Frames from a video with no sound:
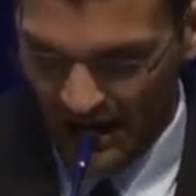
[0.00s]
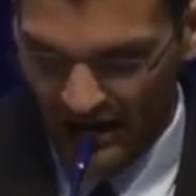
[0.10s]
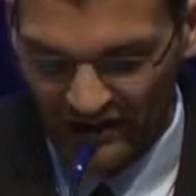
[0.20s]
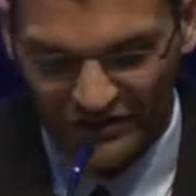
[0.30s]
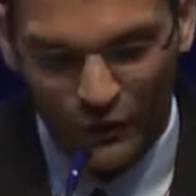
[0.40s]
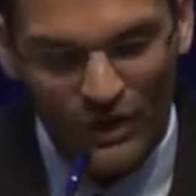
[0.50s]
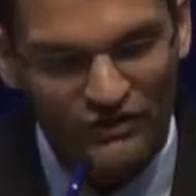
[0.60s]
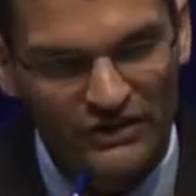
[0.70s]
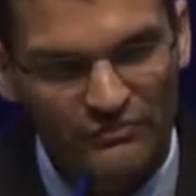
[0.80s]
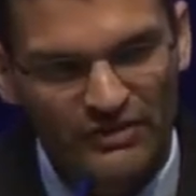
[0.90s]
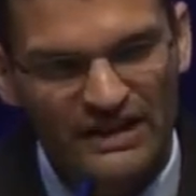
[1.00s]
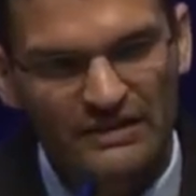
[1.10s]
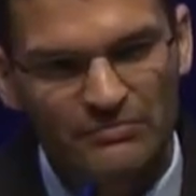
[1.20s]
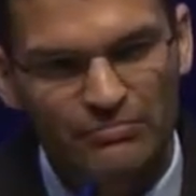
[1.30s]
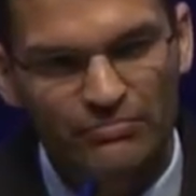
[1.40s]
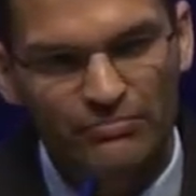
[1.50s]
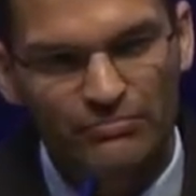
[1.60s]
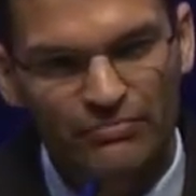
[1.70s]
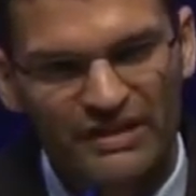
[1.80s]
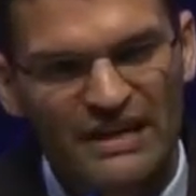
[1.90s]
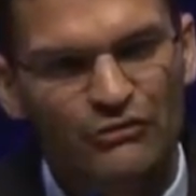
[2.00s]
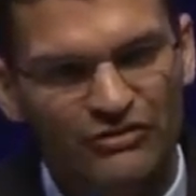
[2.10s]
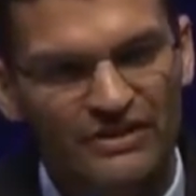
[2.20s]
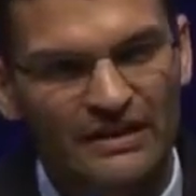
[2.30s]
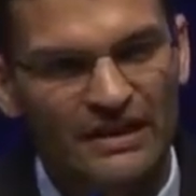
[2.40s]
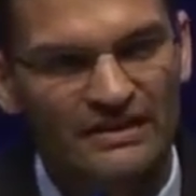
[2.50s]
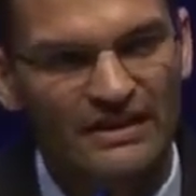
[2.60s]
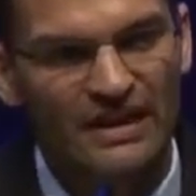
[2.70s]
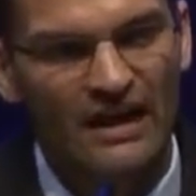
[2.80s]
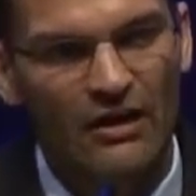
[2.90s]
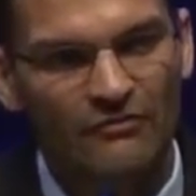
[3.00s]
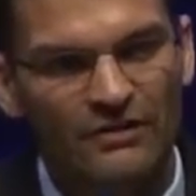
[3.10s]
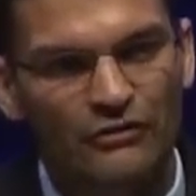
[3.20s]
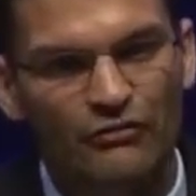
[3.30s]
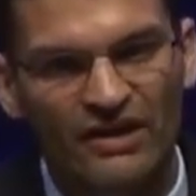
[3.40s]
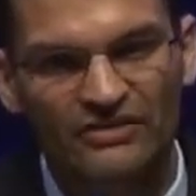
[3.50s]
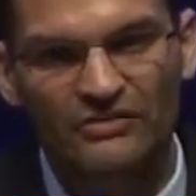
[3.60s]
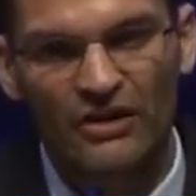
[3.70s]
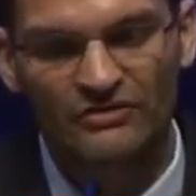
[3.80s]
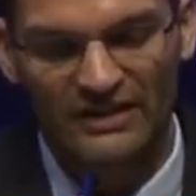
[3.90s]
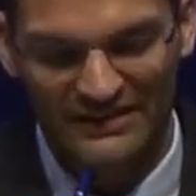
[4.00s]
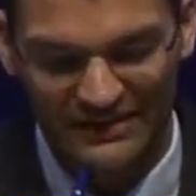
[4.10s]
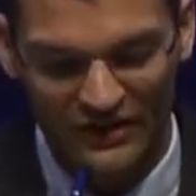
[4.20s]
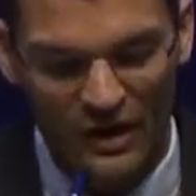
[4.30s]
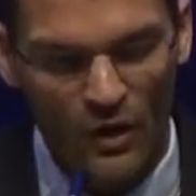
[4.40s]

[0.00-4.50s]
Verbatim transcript: I'll ask a question that's pretty, pretty interesting and yet not often addressed in talks like these.